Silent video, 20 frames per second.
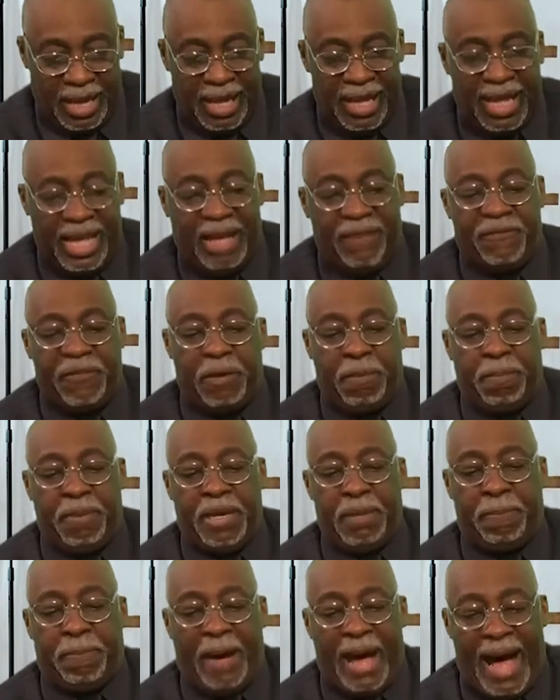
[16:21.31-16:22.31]
If it
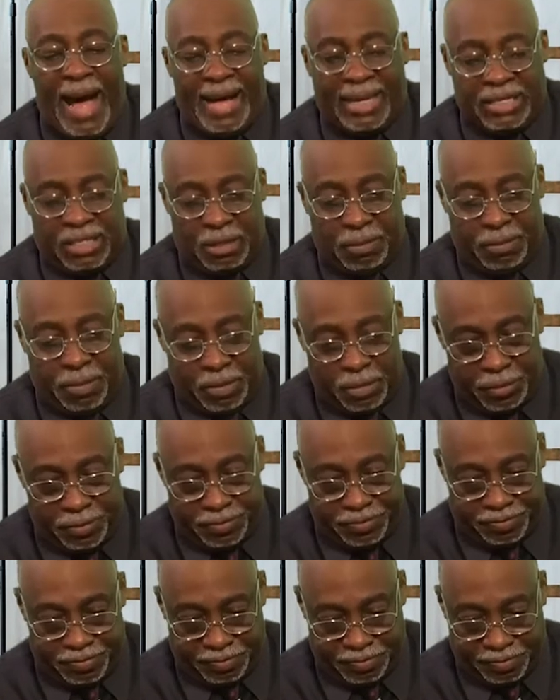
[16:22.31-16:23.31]
be possible,
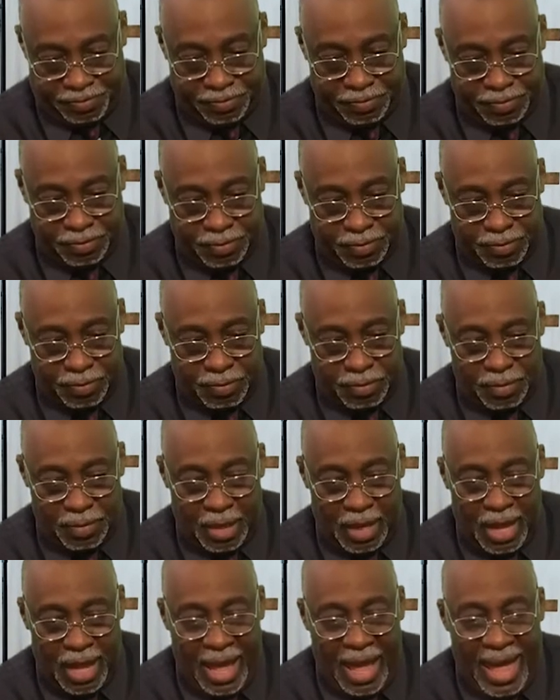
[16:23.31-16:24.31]

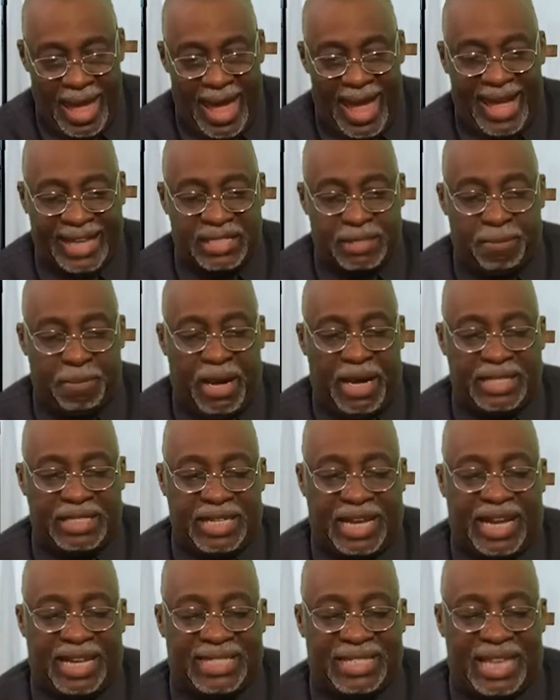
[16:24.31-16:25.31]
as much
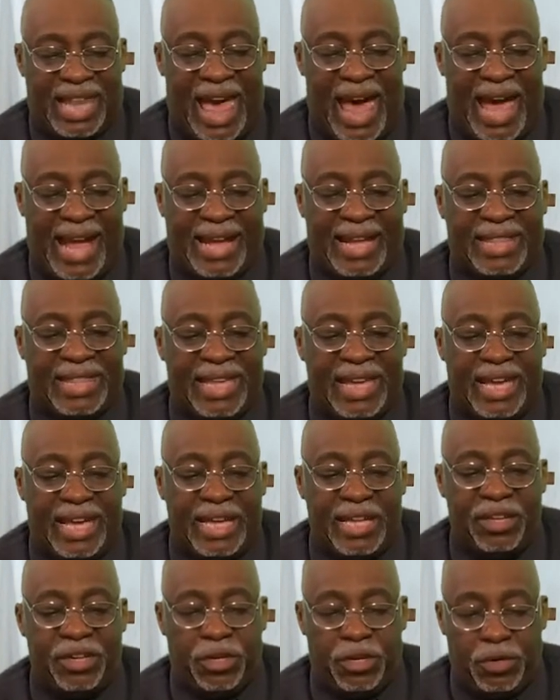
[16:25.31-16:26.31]
as lieth
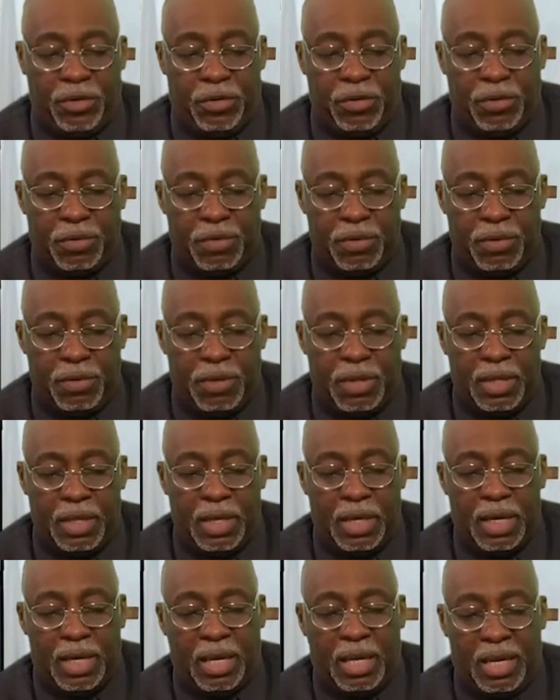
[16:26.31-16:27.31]
in you,
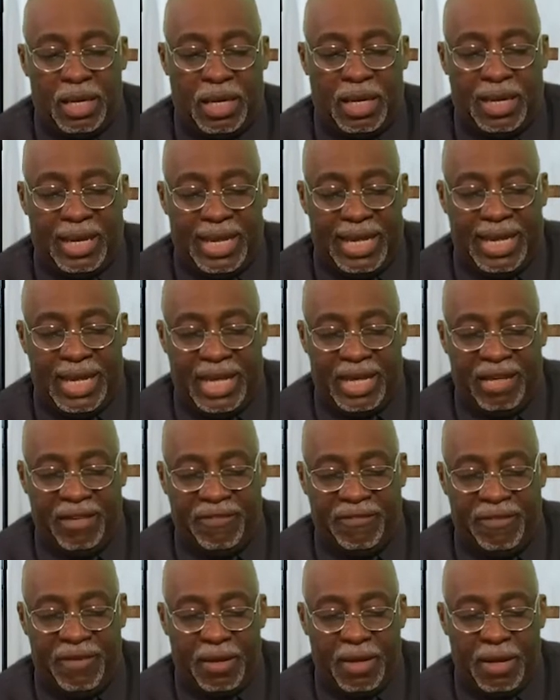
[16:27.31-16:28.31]

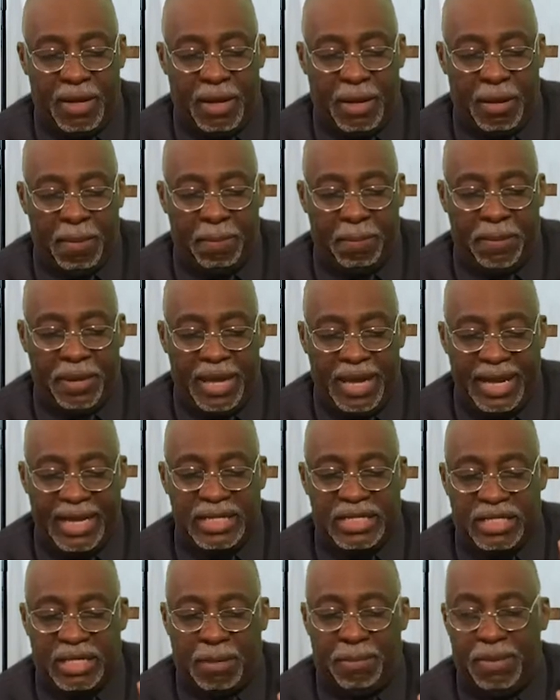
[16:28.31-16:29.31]
live
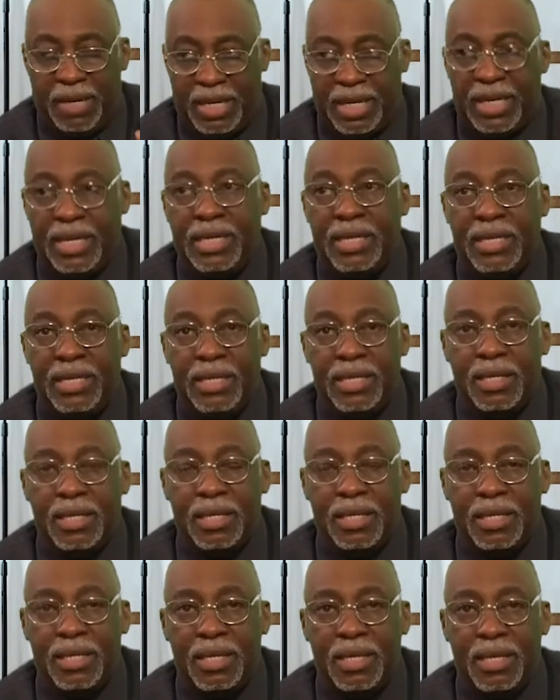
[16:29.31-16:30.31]
peaceably
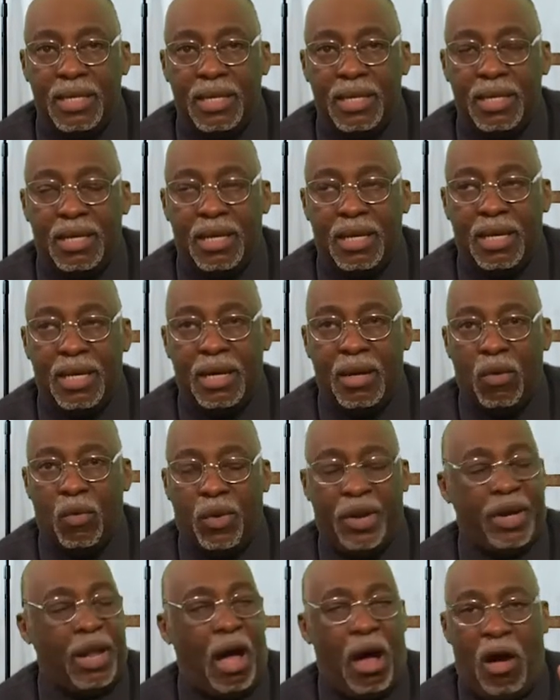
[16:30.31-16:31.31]

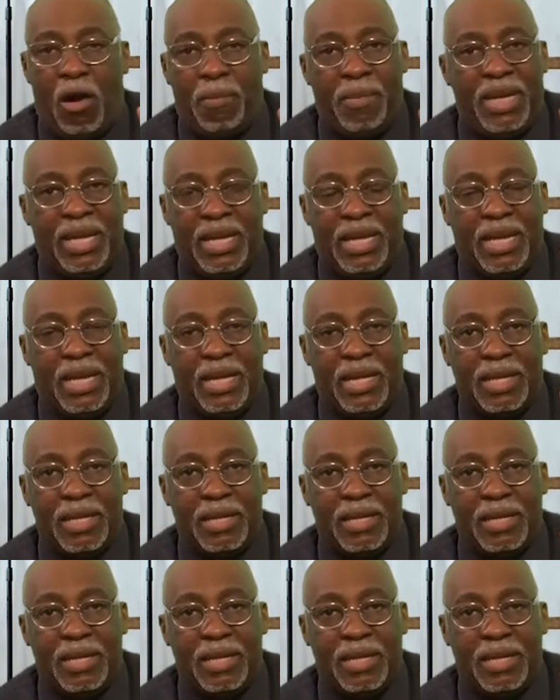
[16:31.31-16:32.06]
with all men.